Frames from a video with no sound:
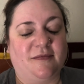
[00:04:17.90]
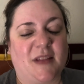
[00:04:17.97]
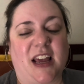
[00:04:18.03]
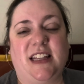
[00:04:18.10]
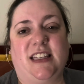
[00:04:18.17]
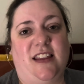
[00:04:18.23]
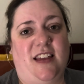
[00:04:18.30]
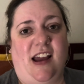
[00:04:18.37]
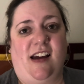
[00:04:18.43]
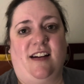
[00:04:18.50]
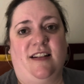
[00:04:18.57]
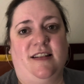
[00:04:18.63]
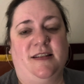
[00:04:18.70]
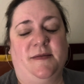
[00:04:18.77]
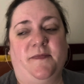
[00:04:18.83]
it's a thing.
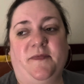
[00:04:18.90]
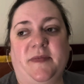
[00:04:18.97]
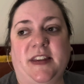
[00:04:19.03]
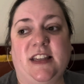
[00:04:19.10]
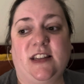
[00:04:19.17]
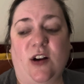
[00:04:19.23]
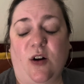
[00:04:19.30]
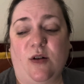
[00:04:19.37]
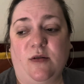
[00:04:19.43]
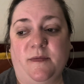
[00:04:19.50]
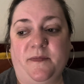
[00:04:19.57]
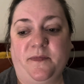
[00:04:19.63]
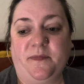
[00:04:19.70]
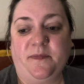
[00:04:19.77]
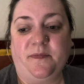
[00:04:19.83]
So
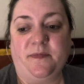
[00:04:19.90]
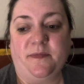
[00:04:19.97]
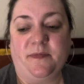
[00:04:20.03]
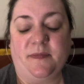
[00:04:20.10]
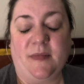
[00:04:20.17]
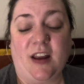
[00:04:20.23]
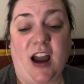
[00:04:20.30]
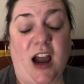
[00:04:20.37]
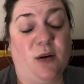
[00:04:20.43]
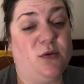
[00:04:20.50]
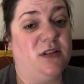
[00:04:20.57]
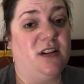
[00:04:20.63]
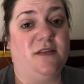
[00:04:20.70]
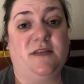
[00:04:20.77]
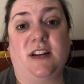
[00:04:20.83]
I
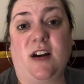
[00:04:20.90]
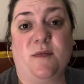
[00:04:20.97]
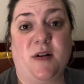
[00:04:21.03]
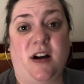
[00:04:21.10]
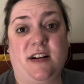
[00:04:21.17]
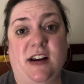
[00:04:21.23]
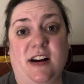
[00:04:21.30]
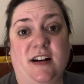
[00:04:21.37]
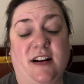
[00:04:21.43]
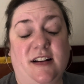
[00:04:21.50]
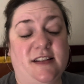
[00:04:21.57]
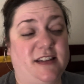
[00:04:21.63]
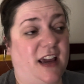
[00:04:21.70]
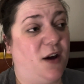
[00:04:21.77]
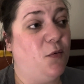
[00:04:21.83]
would love to come on here
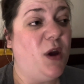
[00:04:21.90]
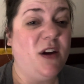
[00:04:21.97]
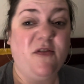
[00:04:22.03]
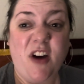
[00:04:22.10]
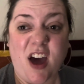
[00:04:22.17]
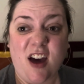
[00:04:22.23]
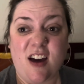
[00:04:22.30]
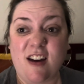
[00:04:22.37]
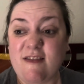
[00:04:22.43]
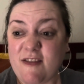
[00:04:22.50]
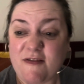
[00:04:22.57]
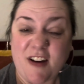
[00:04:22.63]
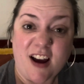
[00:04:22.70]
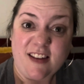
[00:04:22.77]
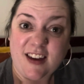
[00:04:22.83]
and say week 5, I
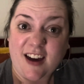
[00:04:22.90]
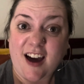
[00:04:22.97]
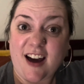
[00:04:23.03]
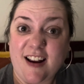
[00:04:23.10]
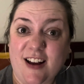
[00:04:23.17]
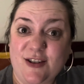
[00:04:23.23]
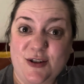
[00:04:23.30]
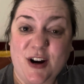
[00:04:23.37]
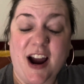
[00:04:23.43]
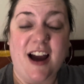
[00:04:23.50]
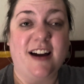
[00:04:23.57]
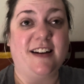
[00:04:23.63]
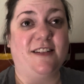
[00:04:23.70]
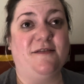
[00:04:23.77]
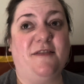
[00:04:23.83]
finally got on
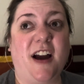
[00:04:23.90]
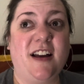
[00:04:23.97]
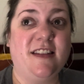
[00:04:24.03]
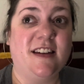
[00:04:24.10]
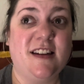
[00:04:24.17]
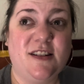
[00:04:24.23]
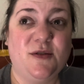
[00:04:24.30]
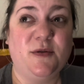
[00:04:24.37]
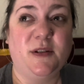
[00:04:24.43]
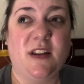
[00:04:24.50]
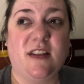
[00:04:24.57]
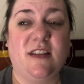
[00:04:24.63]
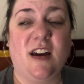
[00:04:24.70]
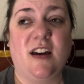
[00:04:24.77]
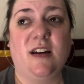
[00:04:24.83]
track and finally doing the
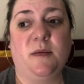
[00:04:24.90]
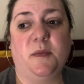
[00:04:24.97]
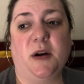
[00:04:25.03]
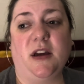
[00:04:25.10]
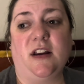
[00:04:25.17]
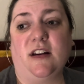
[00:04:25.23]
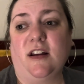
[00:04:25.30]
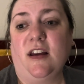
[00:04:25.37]
thing, but